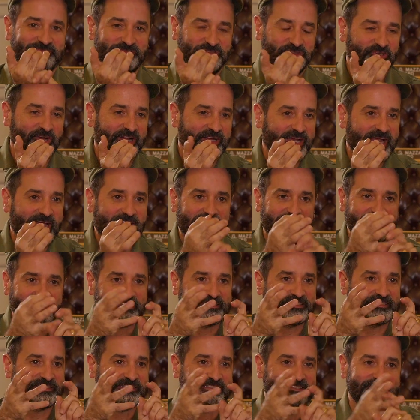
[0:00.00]
drug
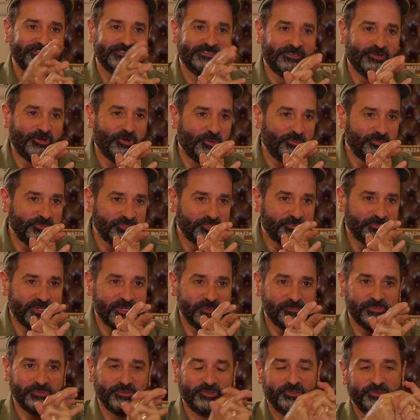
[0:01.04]
addicts, homeless
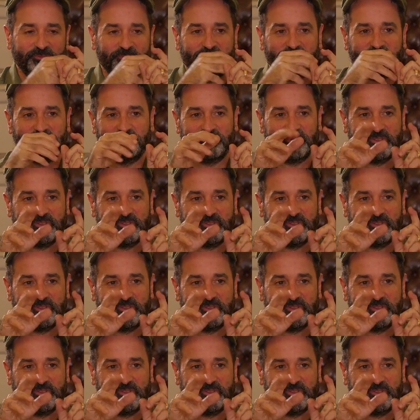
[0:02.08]
people